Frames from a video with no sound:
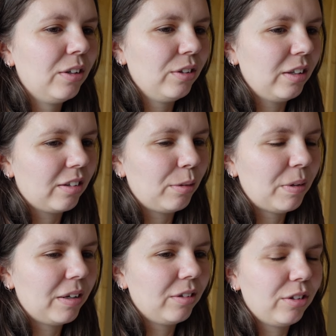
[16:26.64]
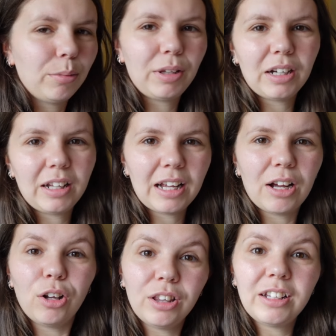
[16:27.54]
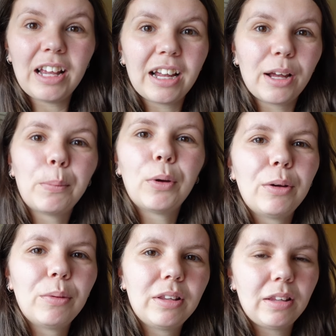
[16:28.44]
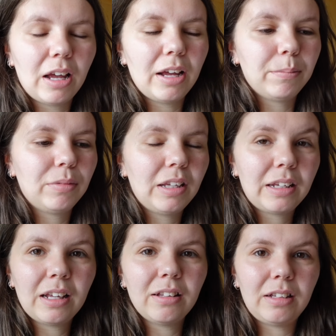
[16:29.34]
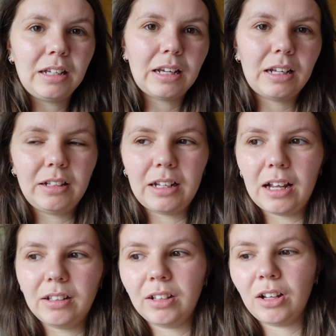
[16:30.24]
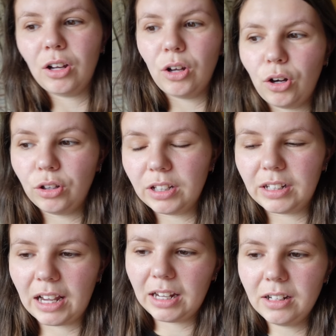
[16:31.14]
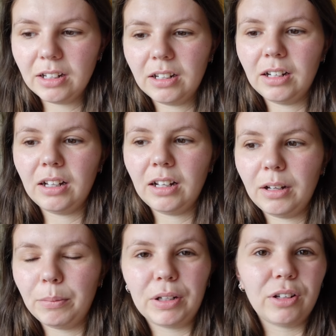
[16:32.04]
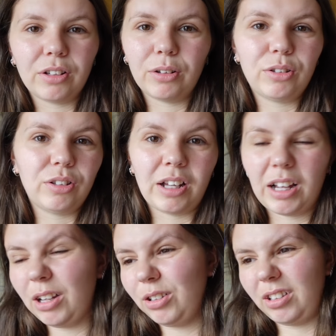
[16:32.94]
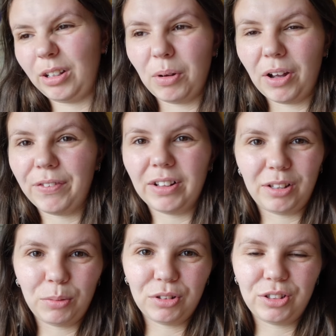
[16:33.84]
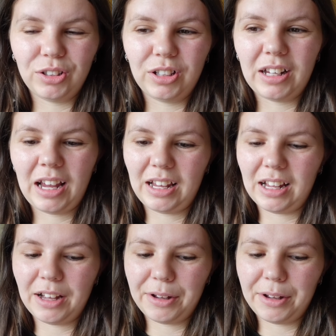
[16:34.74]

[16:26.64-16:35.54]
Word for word: sixty pounds? Something like that. On the day, I bought it with um, tickets, T K T S, on the day, because I was just like, I'll just see what I fancy watching on the day.